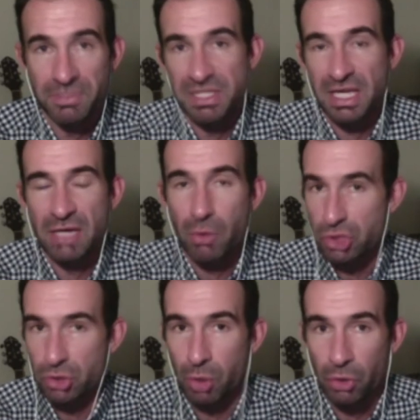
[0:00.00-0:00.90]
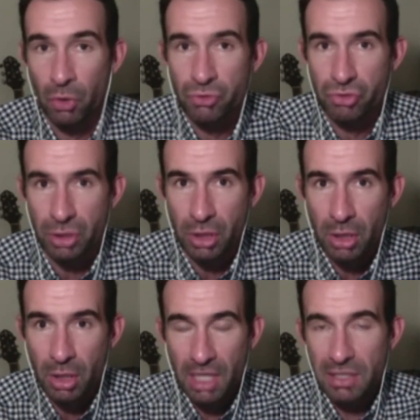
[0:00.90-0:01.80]
zero to 100
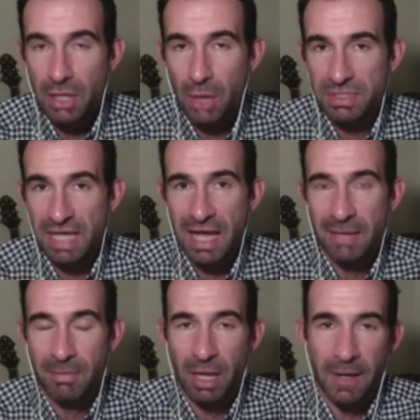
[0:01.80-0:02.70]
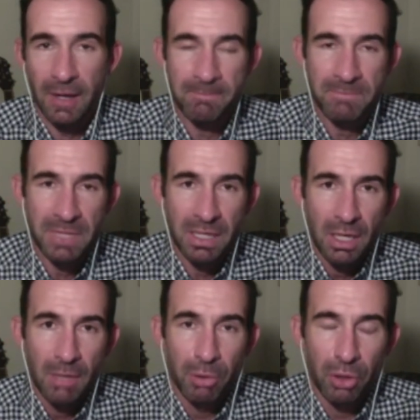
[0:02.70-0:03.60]
in no time. Um,
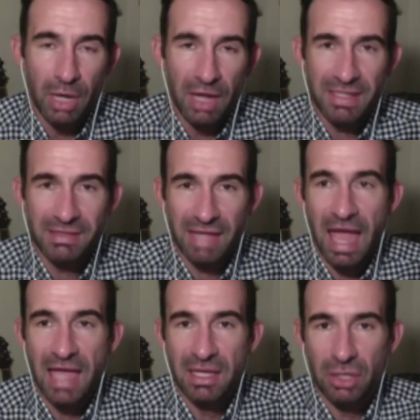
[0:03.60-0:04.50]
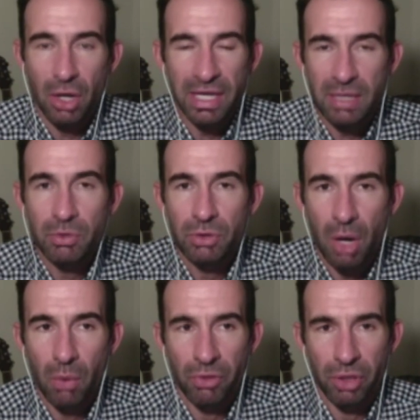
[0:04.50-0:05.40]
but I think that hey, you know, he will
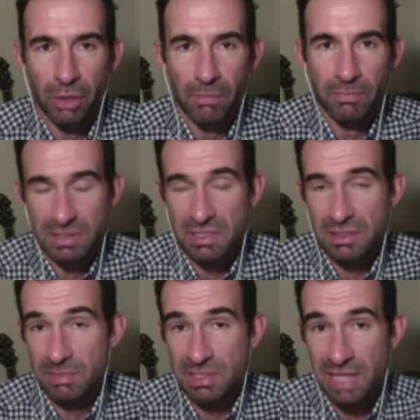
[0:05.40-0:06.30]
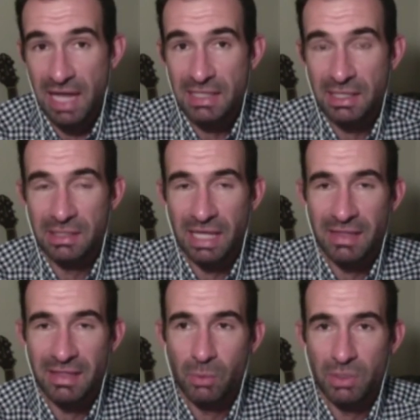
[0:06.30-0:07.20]
know that this is a mistake, and I
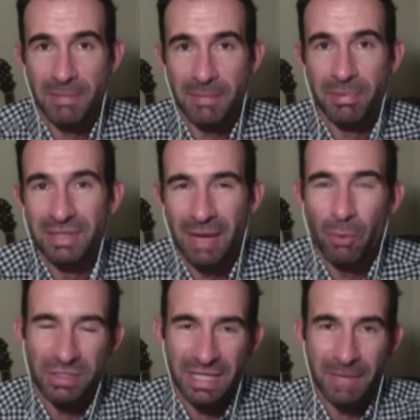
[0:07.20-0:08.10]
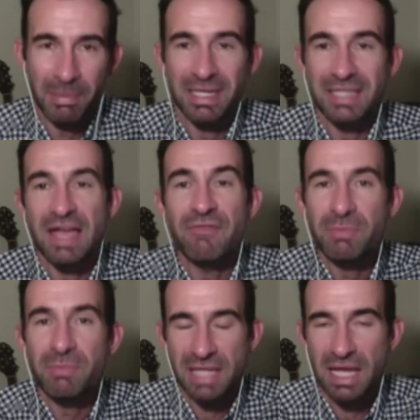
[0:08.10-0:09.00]
think what's happened, what's happening is every
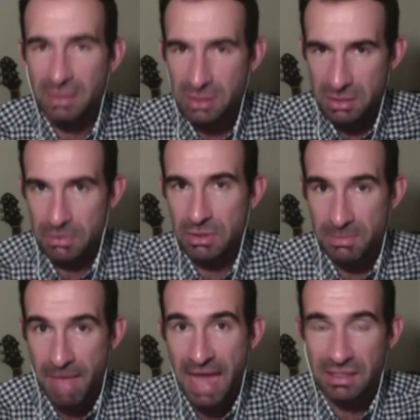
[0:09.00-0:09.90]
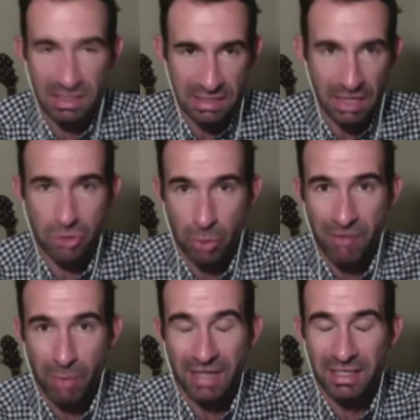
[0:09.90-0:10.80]
mistake that's that's made, and as Gary's
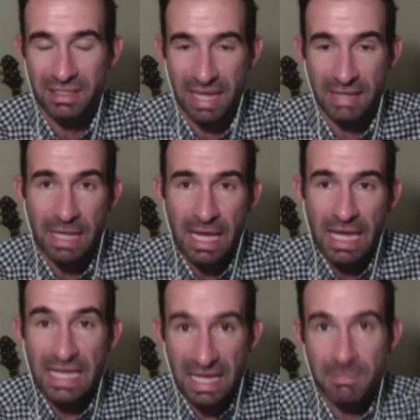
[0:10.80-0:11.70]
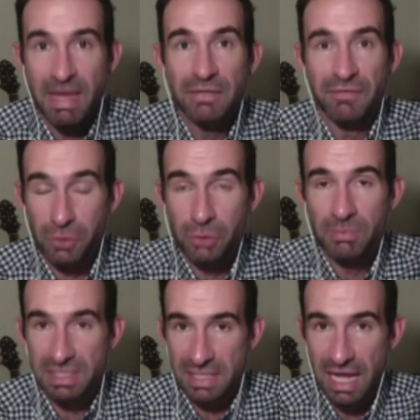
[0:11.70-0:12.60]
quite rightly said, he has made a few
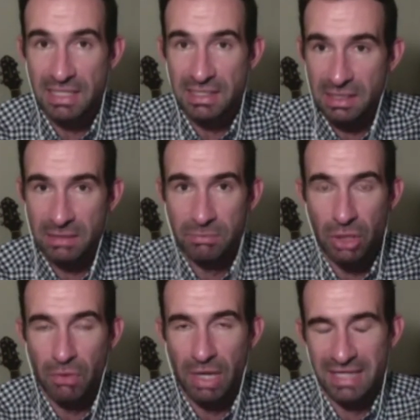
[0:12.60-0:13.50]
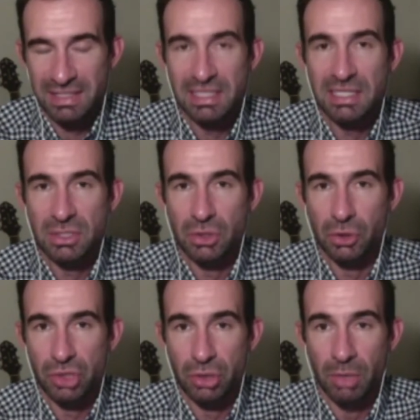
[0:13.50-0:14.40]
mistakes in you know the last season or
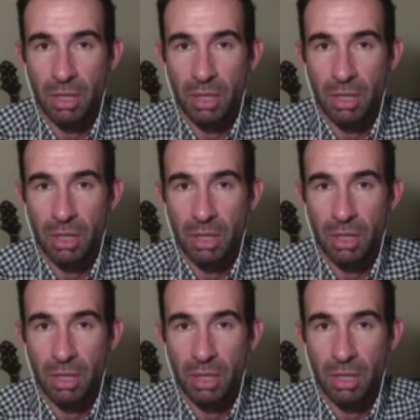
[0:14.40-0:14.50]
two